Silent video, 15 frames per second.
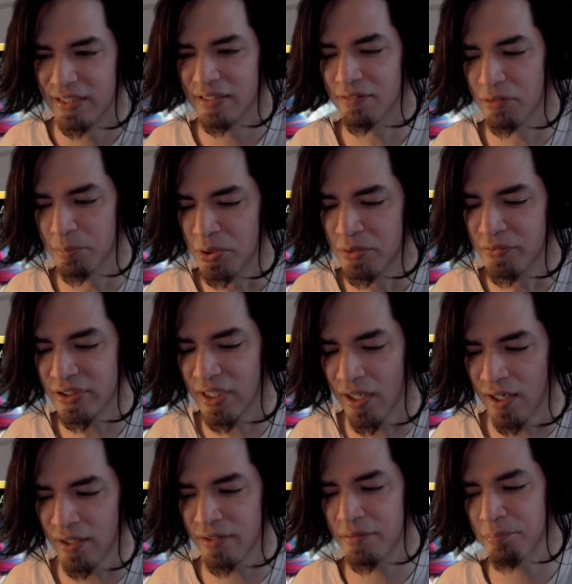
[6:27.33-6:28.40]
removal
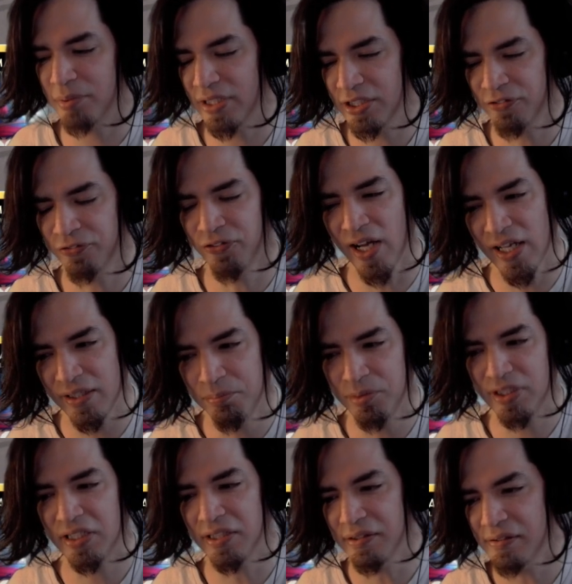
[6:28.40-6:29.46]
card, but it's fine
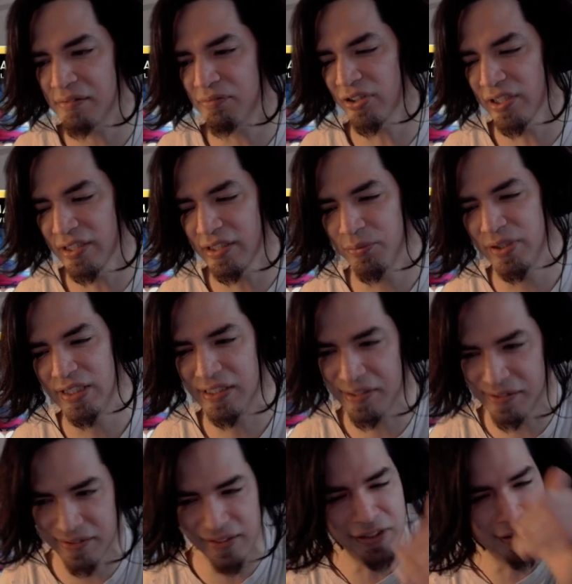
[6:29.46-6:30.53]
because really we need to
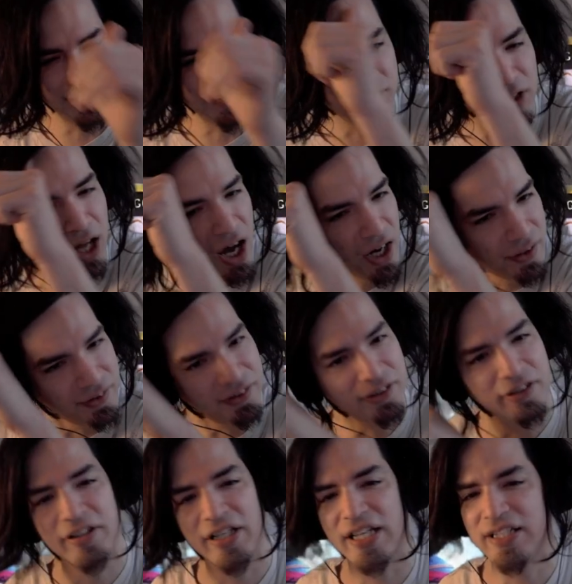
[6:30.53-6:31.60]
sit here
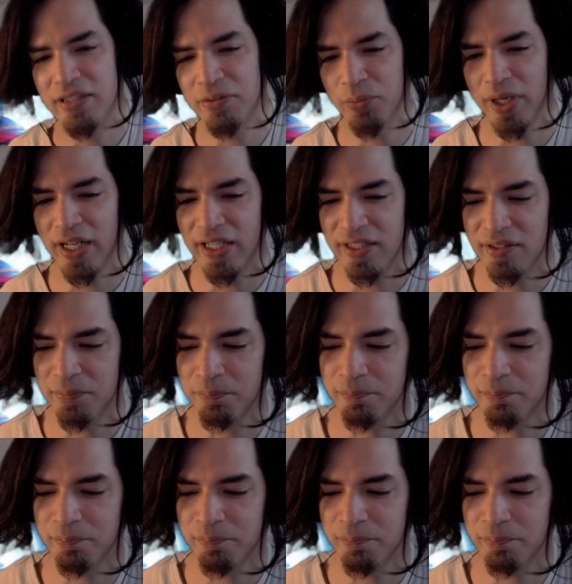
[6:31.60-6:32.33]
longer anyway